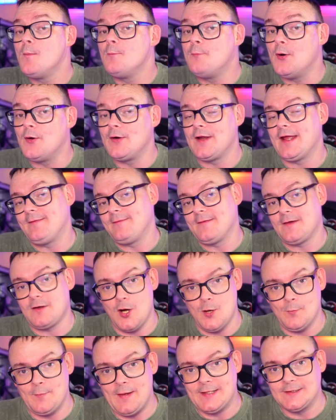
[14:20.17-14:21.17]
Put it in the
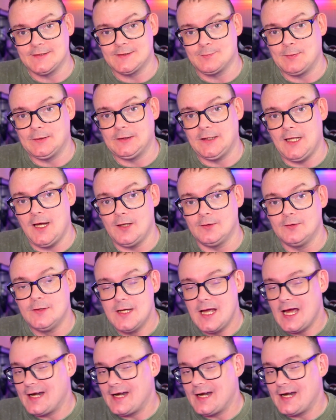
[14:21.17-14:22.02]
comments below